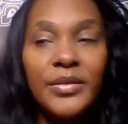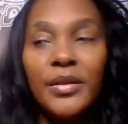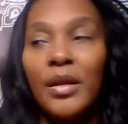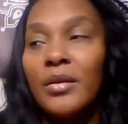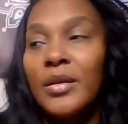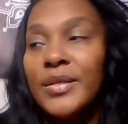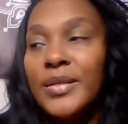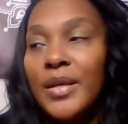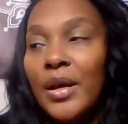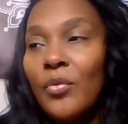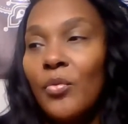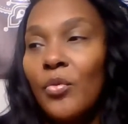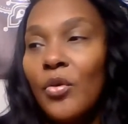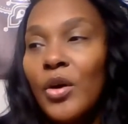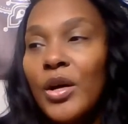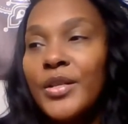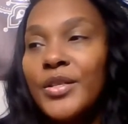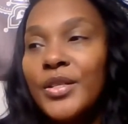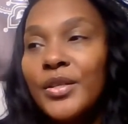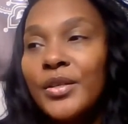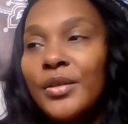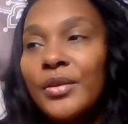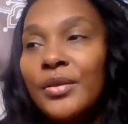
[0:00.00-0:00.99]
long as I want
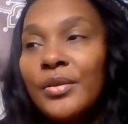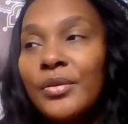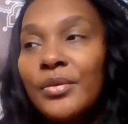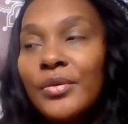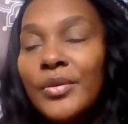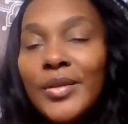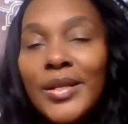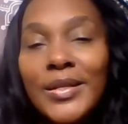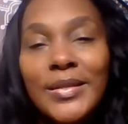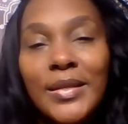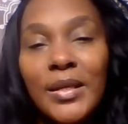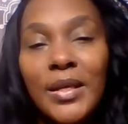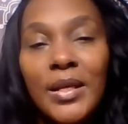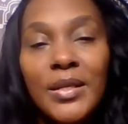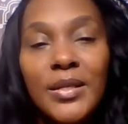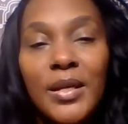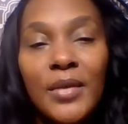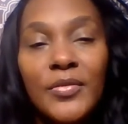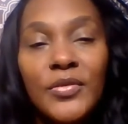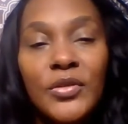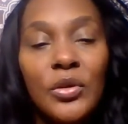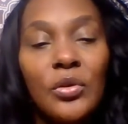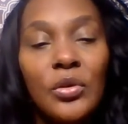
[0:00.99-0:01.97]
to, unless the kids
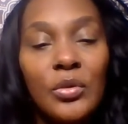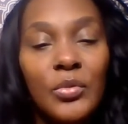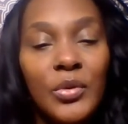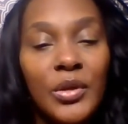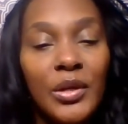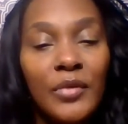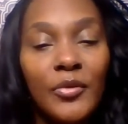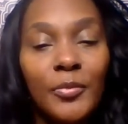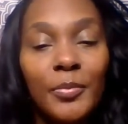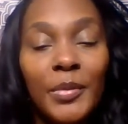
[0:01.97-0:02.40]
have school or whatever.